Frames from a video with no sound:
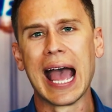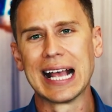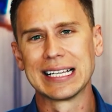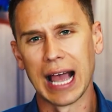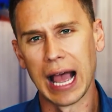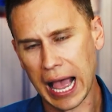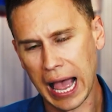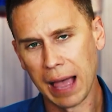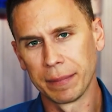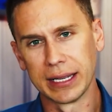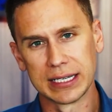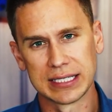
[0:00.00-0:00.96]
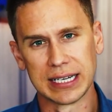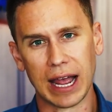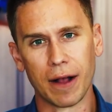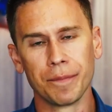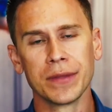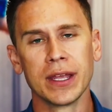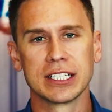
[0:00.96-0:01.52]
as a hobbyist
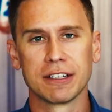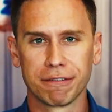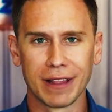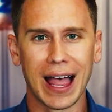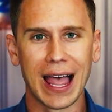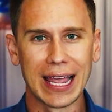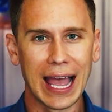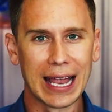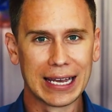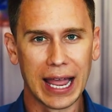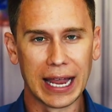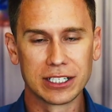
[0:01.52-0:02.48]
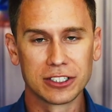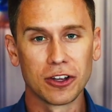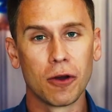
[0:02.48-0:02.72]
now to fly at night.